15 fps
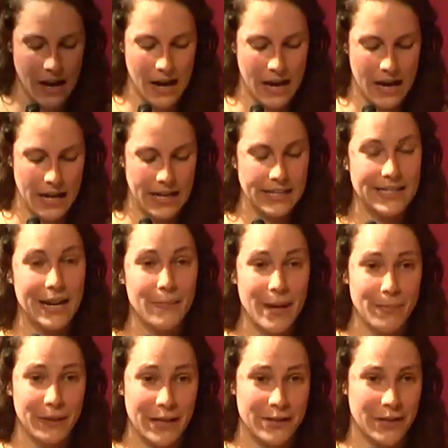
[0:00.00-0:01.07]
Uh, it's now my
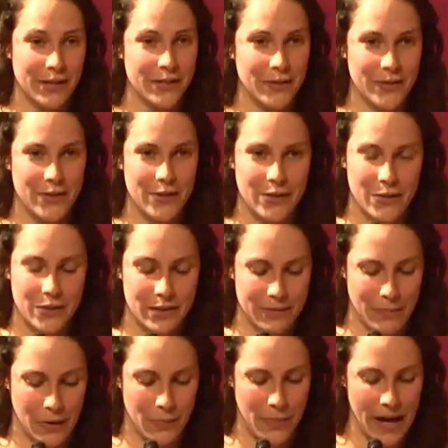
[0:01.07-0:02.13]
pleasure to introduce
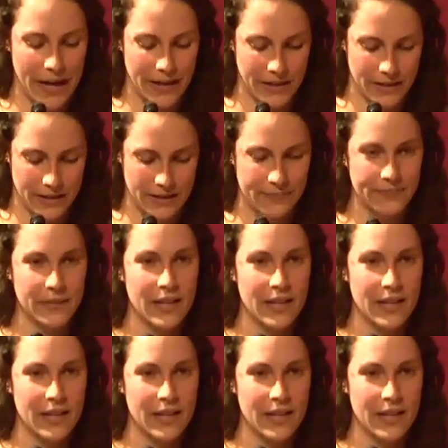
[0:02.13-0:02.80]
Simone Biles.